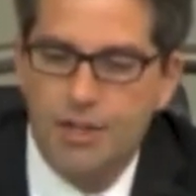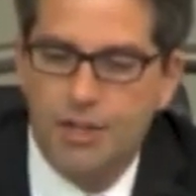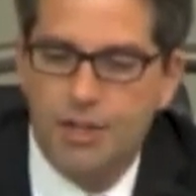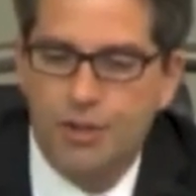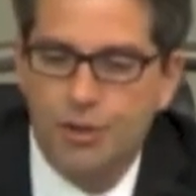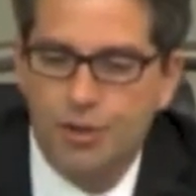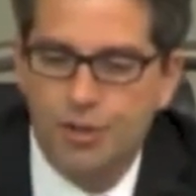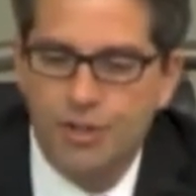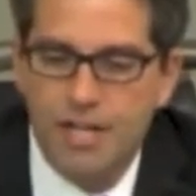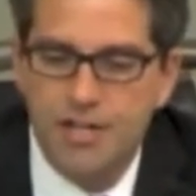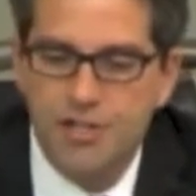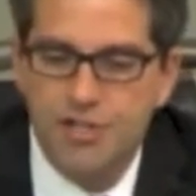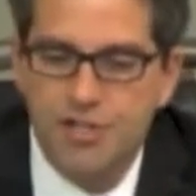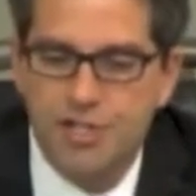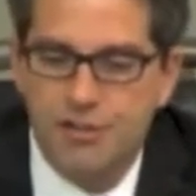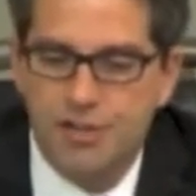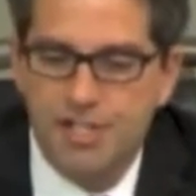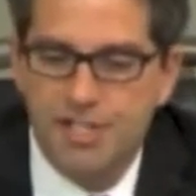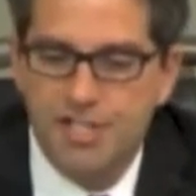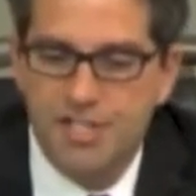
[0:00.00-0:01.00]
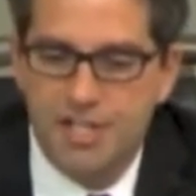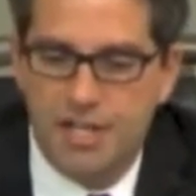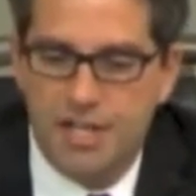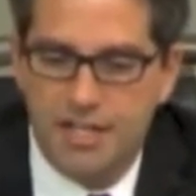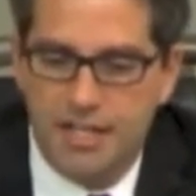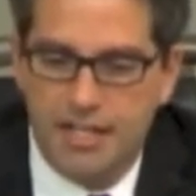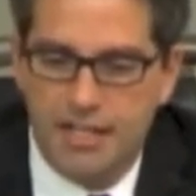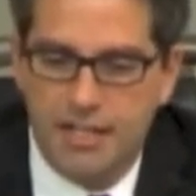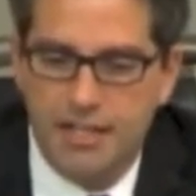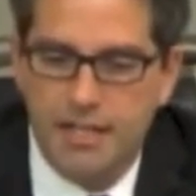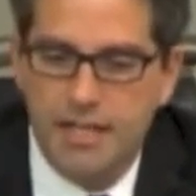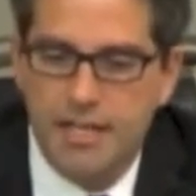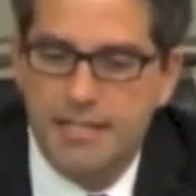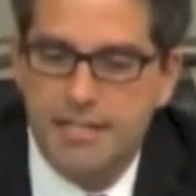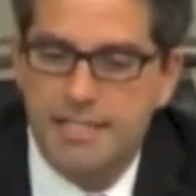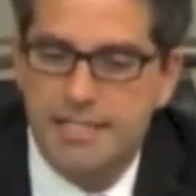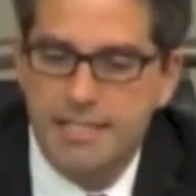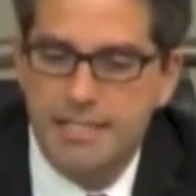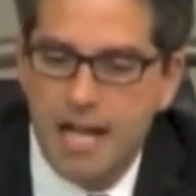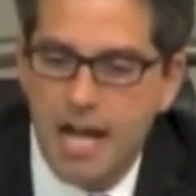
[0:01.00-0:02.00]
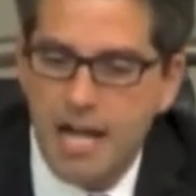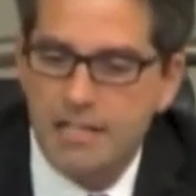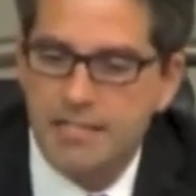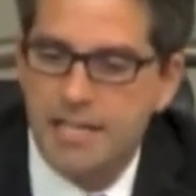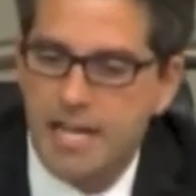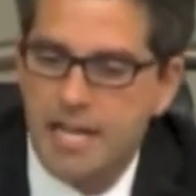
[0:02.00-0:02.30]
The current engineering study did not